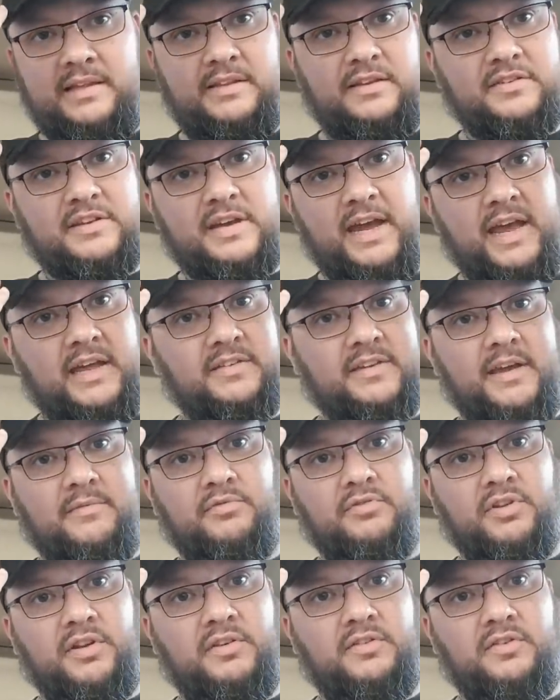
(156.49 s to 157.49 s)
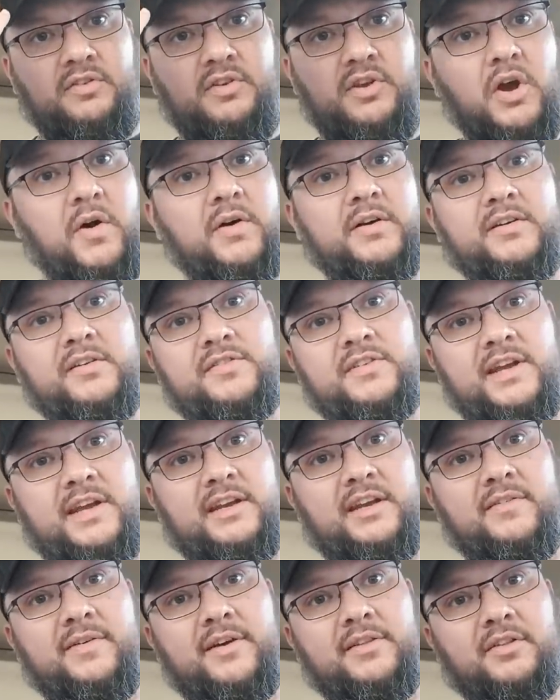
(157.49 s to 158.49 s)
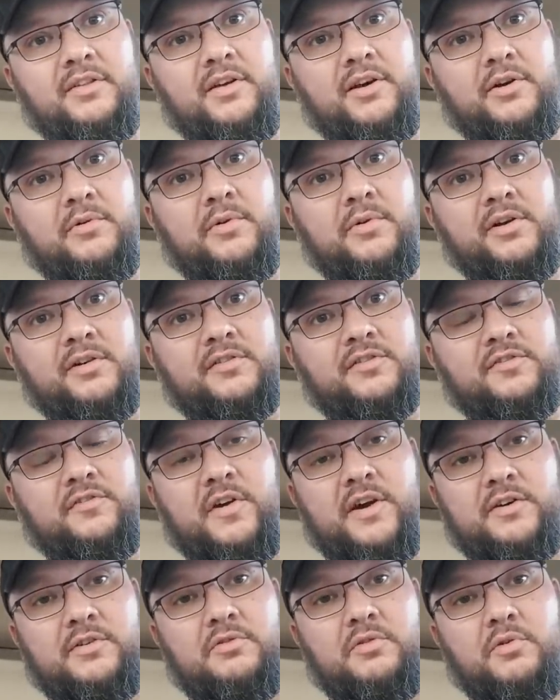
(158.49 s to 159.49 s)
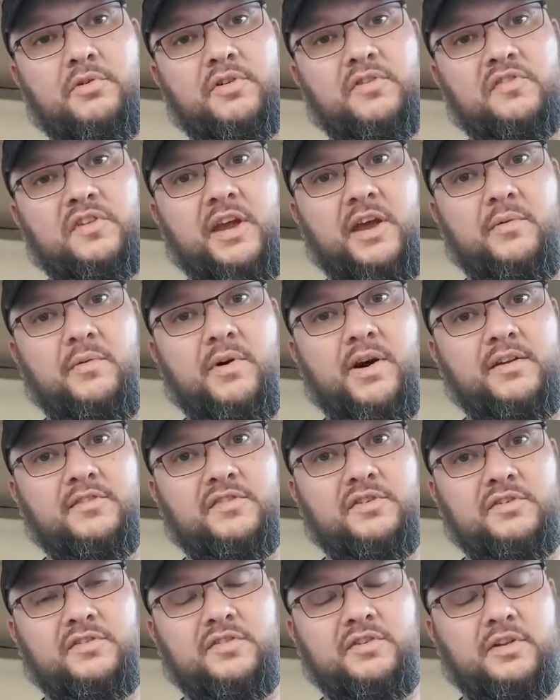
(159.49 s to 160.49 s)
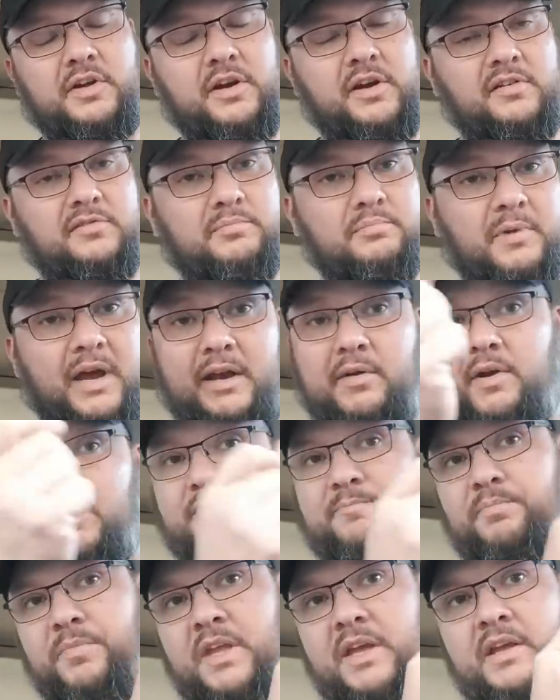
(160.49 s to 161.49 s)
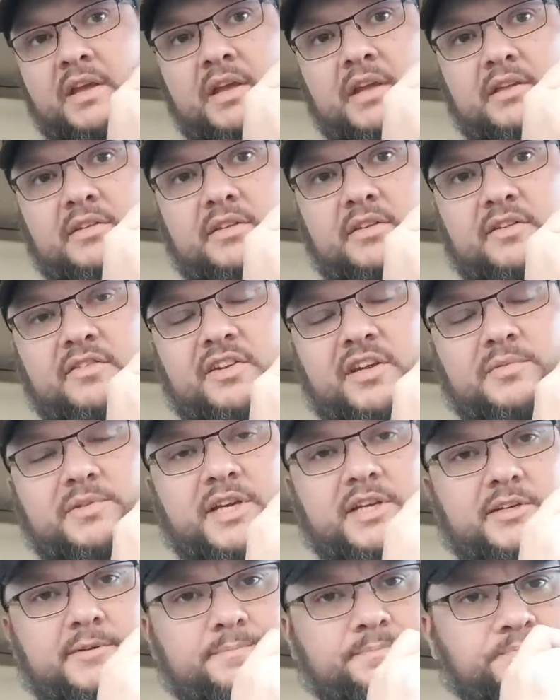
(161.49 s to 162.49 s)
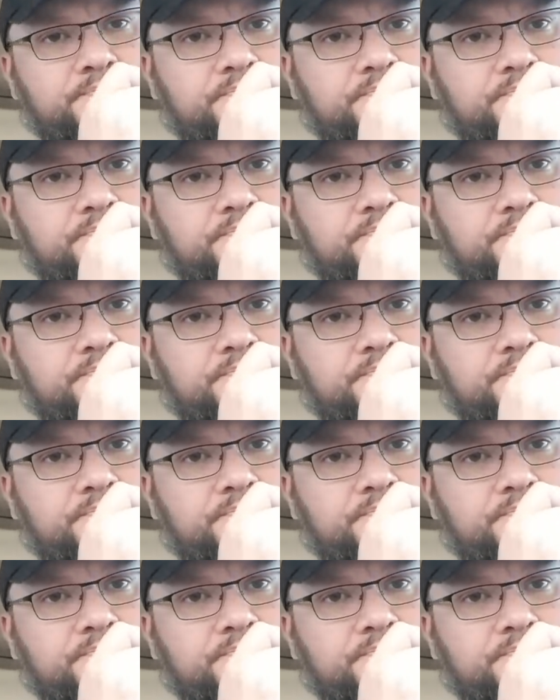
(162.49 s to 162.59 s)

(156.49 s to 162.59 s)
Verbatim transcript: This guy has absolutely no understanding of how the law works, federal or statewide, so it's hilarious. But anyways, to the subject,